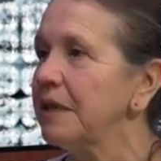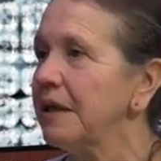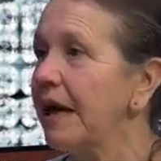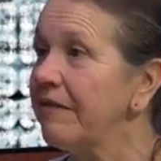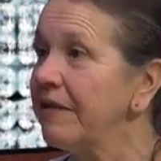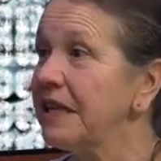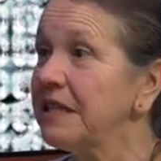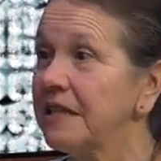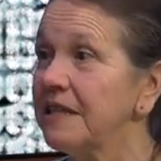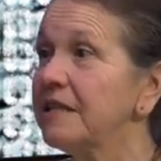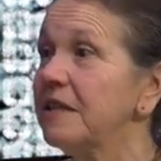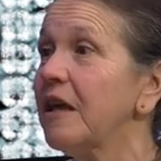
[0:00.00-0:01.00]
I run into
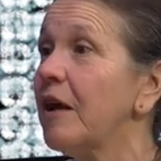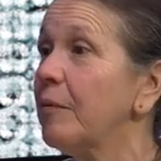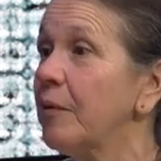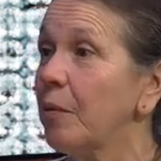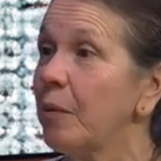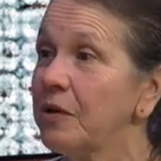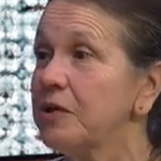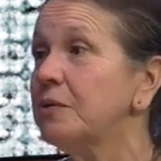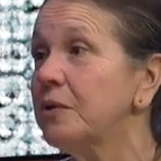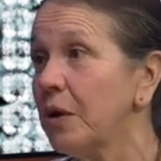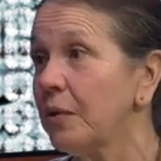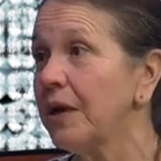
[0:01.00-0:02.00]
this a lot where we're
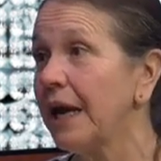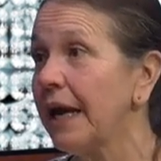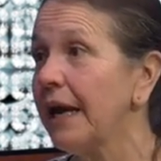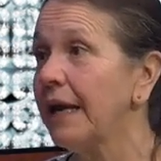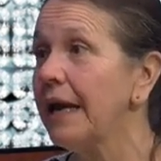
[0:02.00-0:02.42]
doing okay.